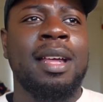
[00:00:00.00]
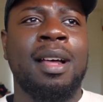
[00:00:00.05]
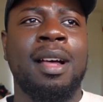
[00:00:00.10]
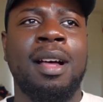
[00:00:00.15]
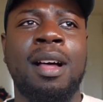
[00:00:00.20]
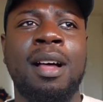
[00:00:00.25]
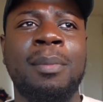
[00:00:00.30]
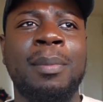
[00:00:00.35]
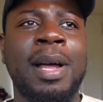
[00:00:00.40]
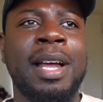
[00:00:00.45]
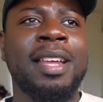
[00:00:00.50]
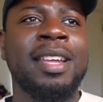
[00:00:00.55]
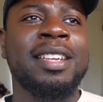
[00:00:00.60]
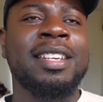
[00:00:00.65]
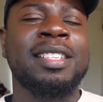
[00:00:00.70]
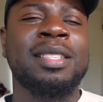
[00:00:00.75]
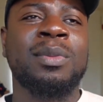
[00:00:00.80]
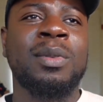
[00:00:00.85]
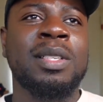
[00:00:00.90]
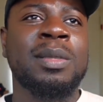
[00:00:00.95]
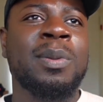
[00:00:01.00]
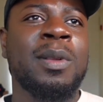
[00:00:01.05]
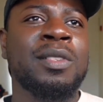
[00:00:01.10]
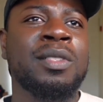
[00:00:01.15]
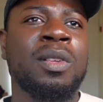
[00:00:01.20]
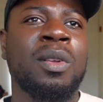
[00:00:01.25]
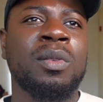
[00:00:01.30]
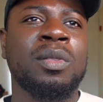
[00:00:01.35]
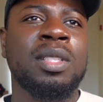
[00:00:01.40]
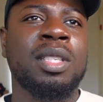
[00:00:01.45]
oh my goodness, we were
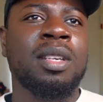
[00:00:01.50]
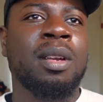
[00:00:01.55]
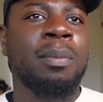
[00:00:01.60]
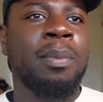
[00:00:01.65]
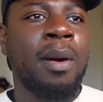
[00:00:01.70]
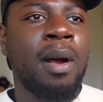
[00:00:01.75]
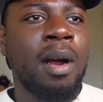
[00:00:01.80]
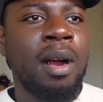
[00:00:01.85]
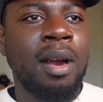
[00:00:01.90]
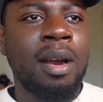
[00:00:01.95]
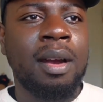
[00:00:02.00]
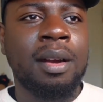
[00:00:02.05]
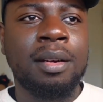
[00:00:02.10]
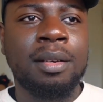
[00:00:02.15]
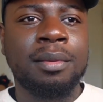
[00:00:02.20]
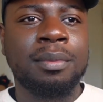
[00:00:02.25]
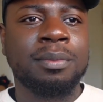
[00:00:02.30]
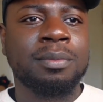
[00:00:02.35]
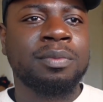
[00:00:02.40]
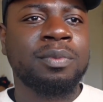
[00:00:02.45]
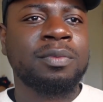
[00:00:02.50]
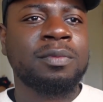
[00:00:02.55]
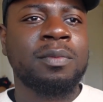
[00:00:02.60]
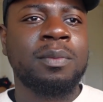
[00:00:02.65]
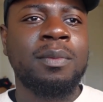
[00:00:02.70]
supposed to go to the park,